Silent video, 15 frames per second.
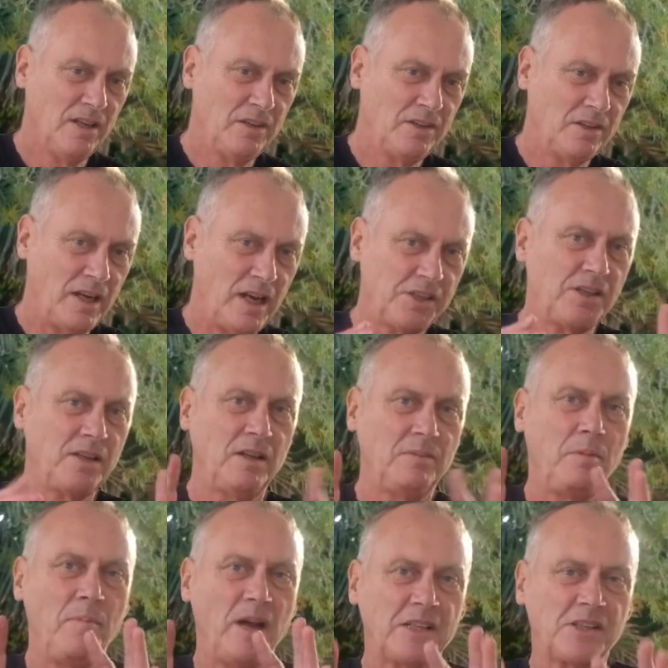you can actually get
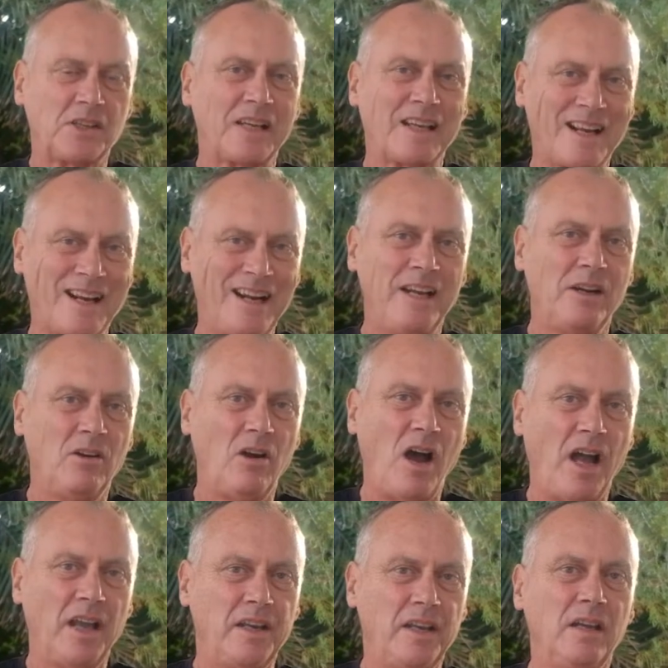a much clearer
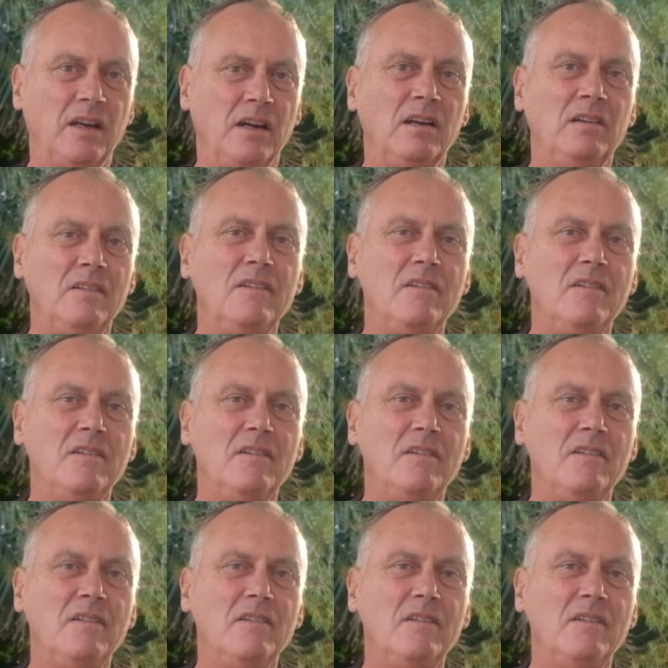idea